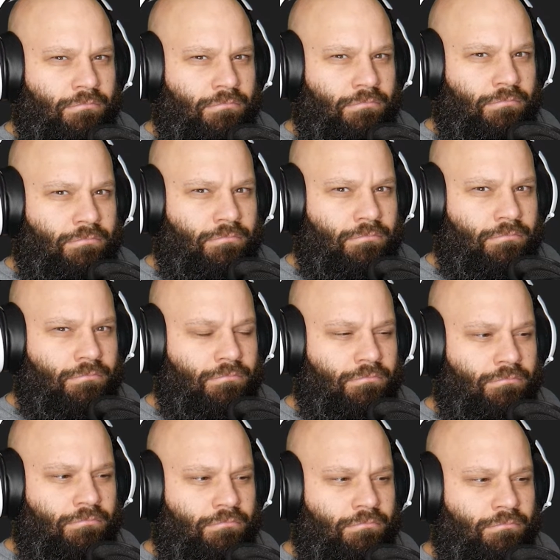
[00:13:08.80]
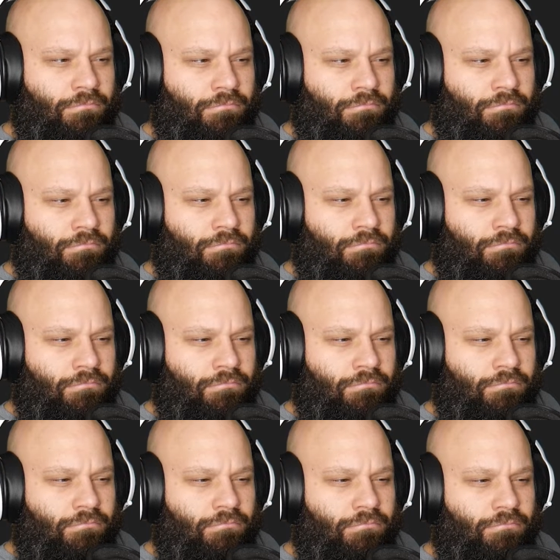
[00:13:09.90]

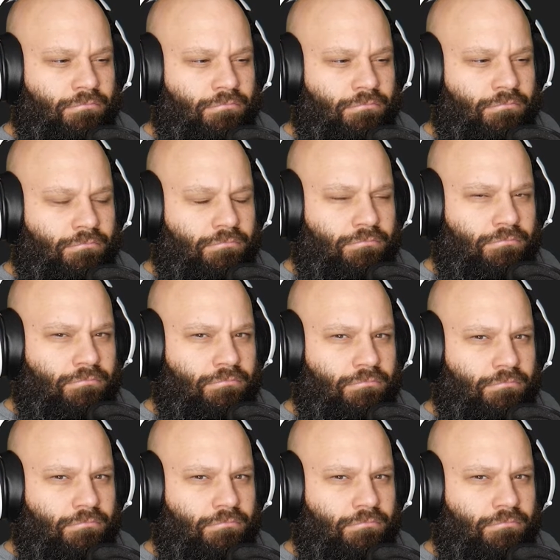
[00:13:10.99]
(silence)